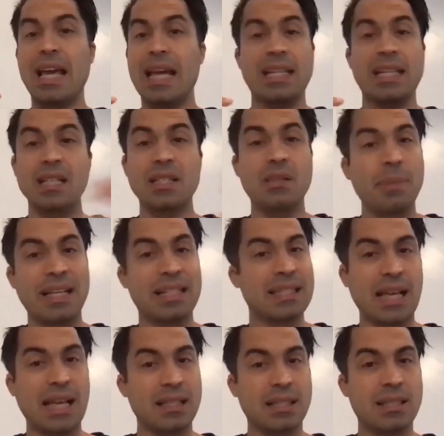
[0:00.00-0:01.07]
It doesn't make
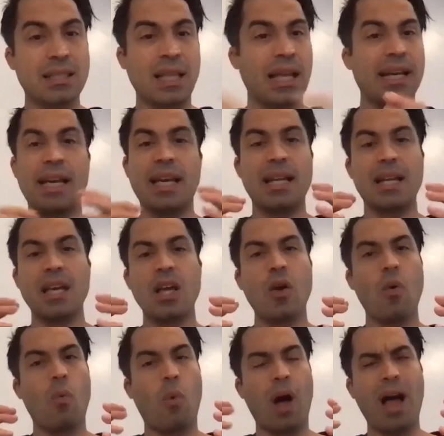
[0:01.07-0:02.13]
sense. Like
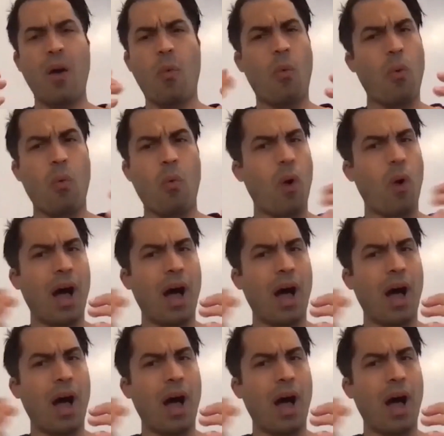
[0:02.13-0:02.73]
why